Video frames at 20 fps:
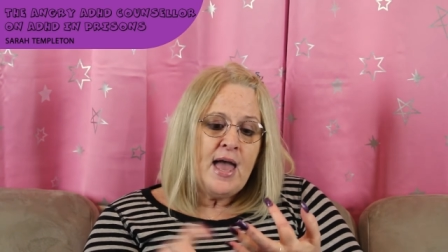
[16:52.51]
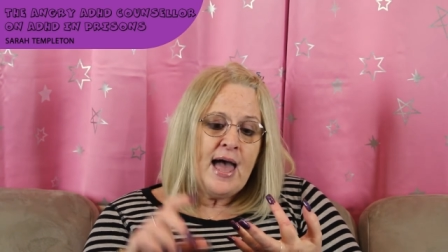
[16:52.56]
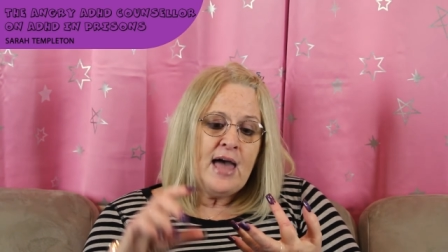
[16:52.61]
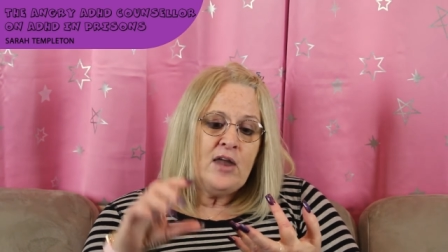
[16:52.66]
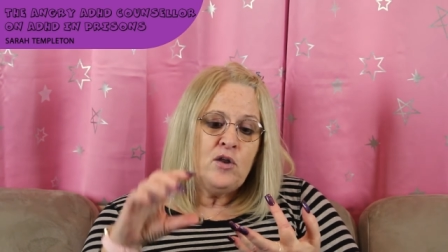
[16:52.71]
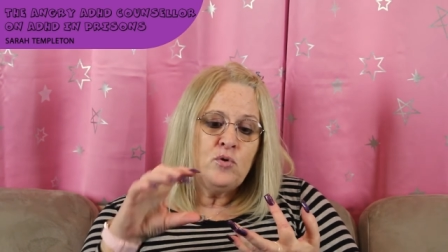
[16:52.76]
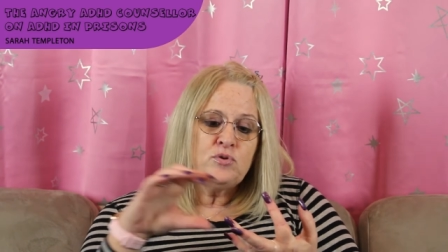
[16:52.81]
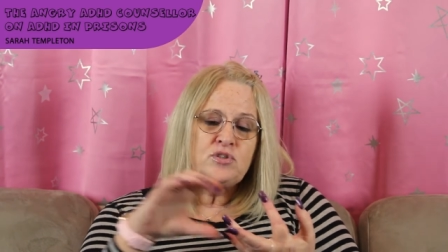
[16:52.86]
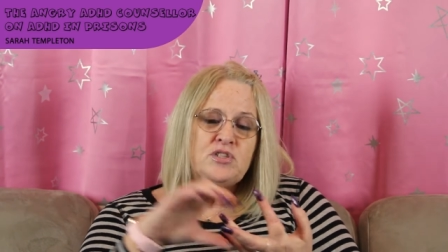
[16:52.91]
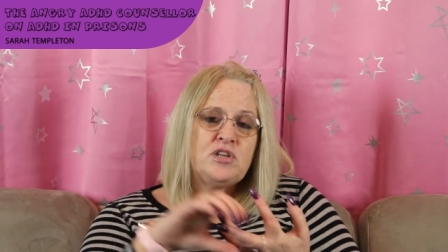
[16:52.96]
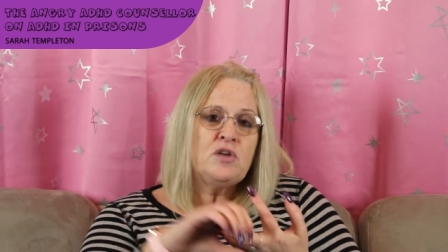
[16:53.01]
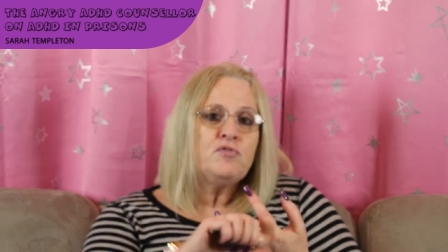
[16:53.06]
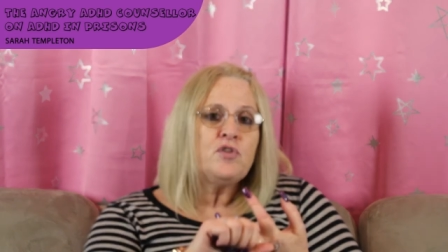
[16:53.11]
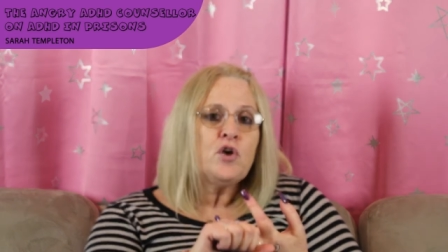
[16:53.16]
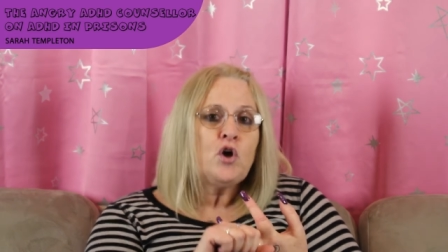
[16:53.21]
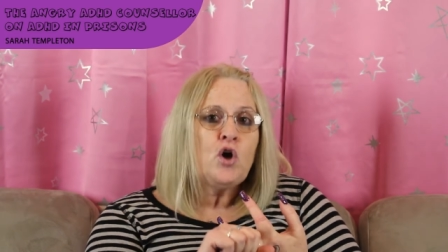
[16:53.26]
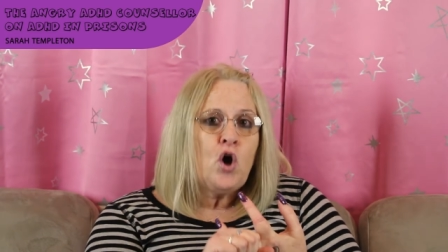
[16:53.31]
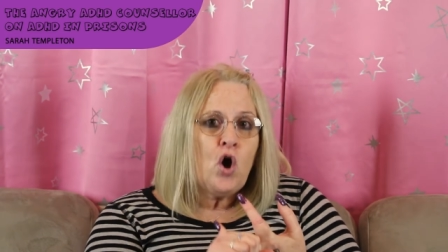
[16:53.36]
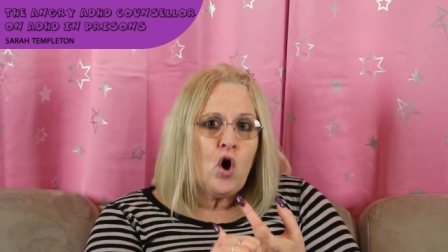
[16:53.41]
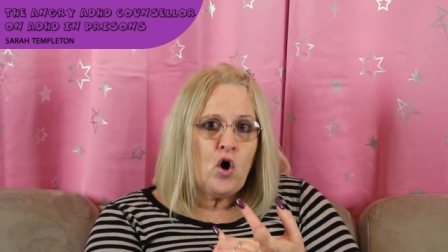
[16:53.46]
And also
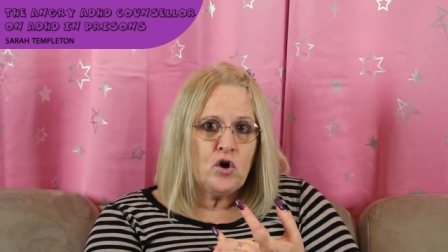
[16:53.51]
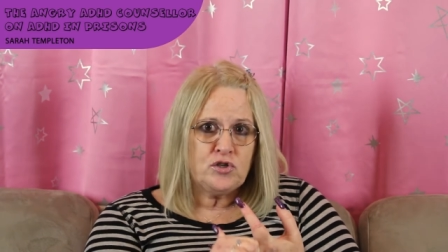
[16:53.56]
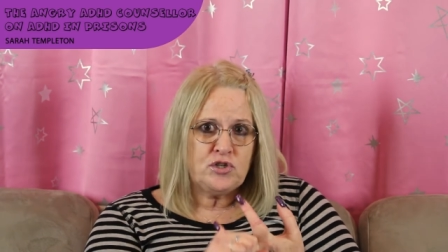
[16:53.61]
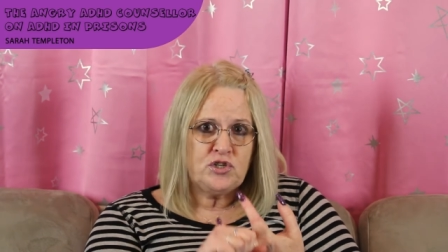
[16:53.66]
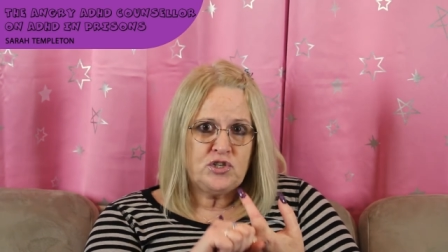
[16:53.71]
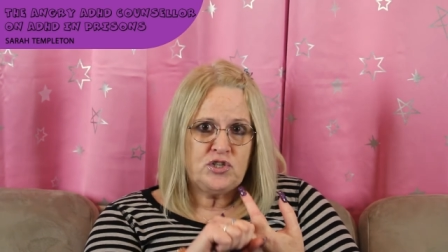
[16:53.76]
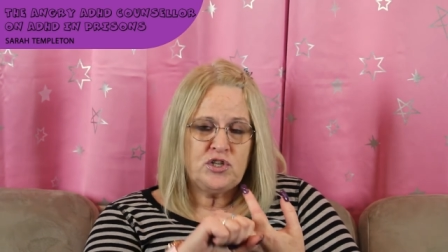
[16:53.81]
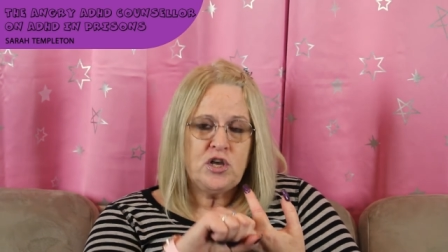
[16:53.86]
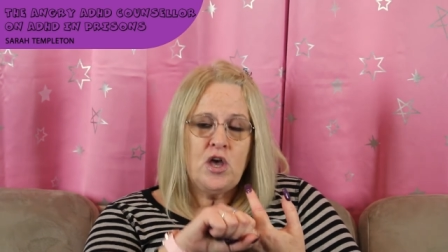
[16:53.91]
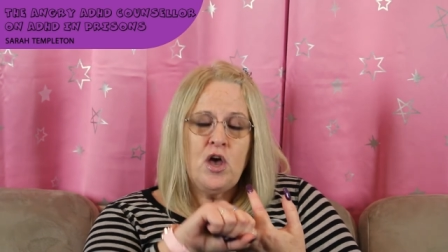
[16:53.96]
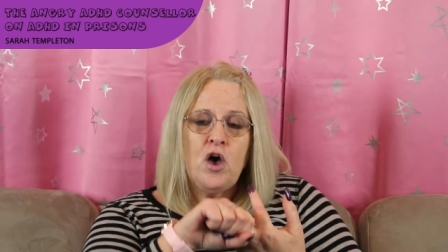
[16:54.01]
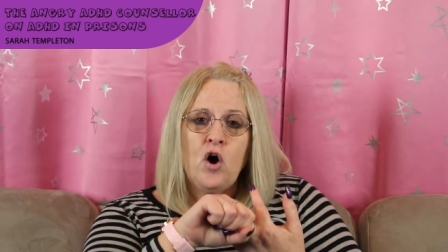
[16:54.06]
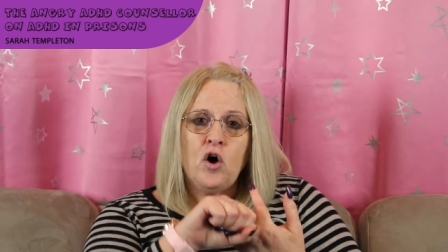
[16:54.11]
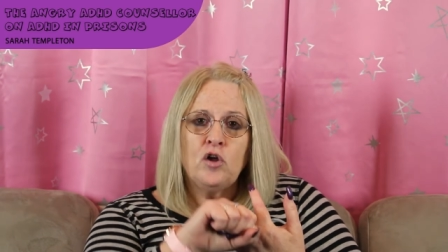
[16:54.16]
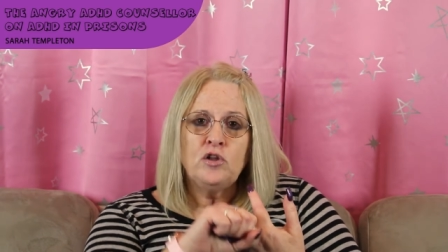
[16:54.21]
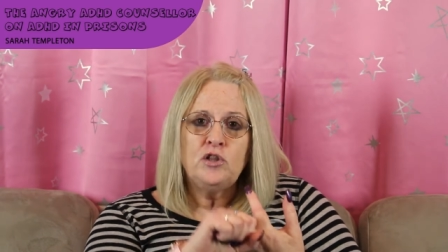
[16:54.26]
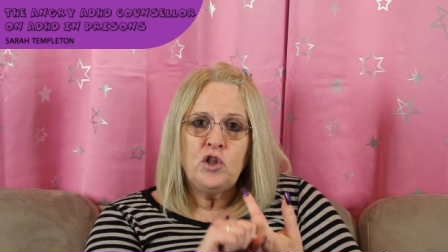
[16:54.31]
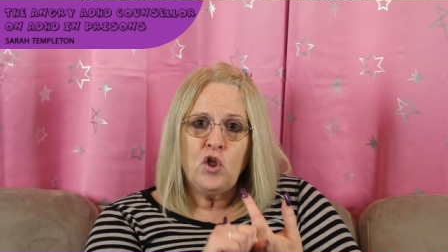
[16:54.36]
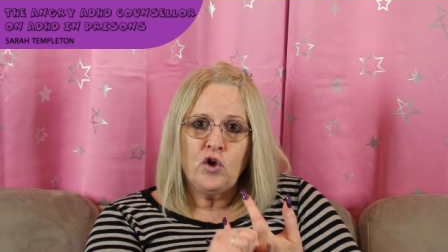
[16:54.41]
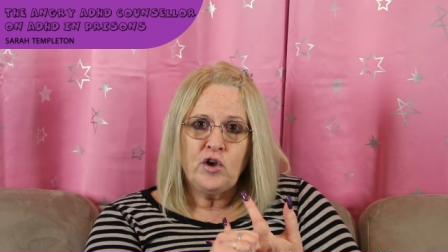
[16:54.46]
the cost
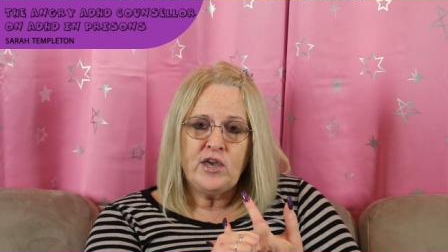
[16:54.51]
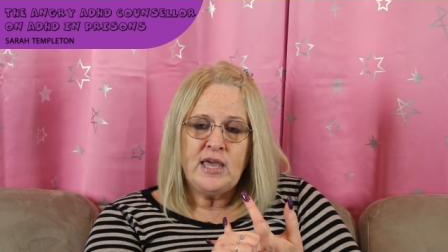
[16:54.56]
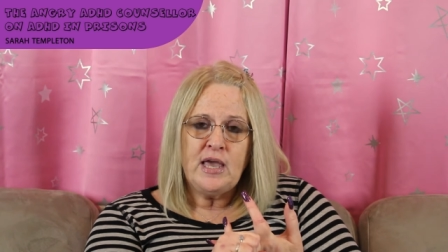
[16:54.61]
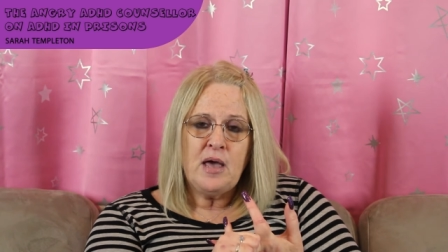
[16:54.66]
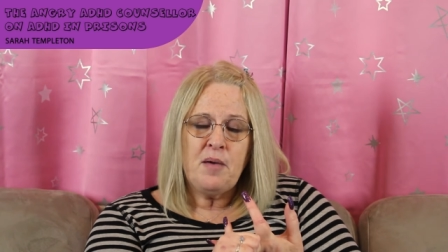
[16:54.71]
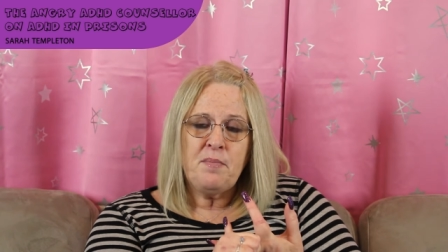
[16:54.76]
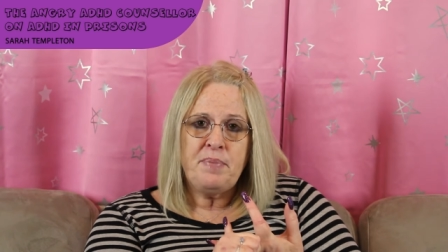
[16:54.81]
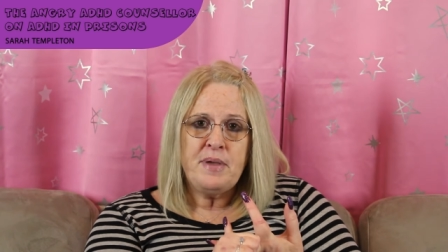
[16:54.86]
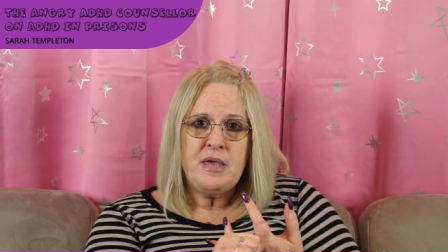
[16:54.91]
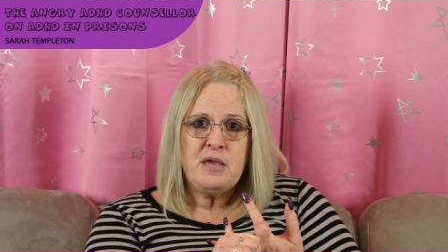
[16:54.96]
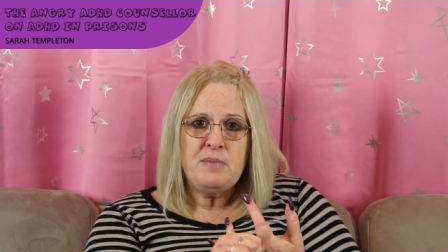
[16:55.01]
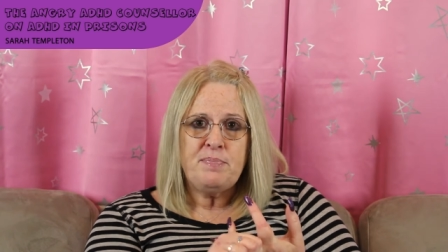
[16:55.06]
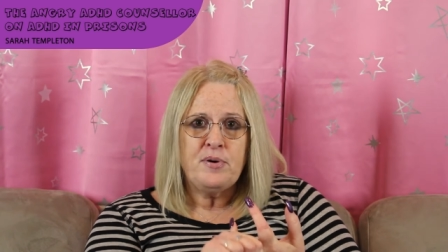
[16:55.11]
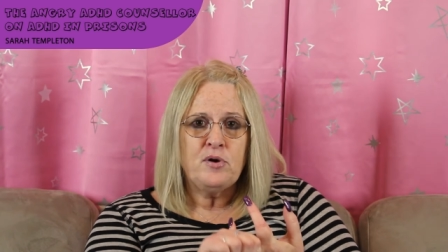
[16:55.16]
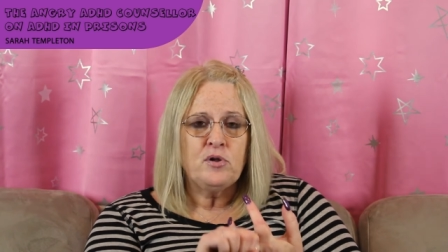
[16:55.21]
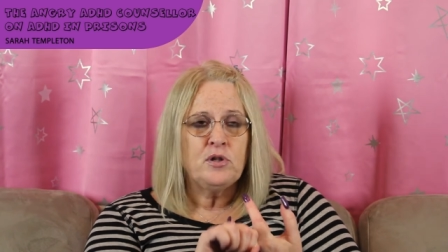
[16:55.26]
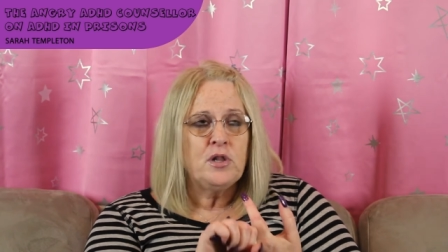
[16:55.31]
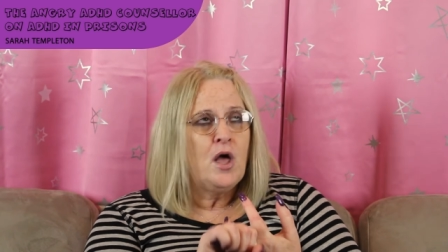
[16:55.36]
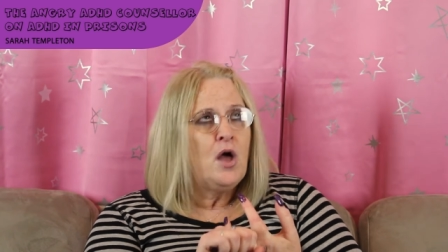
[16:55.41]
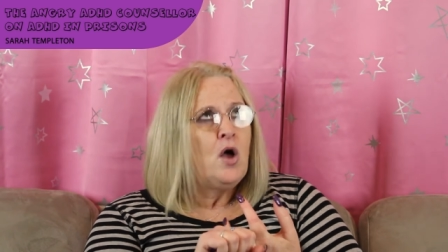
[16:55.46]
on locking up
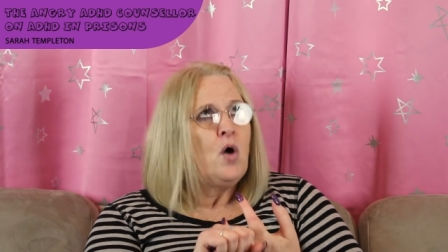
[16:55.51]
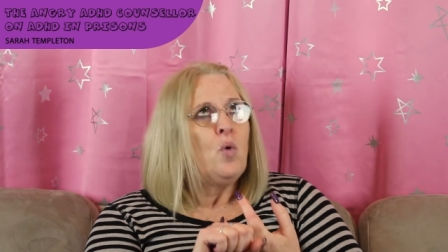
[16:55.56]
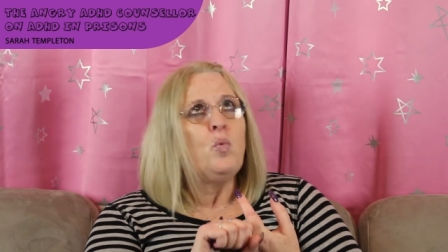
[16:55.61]
people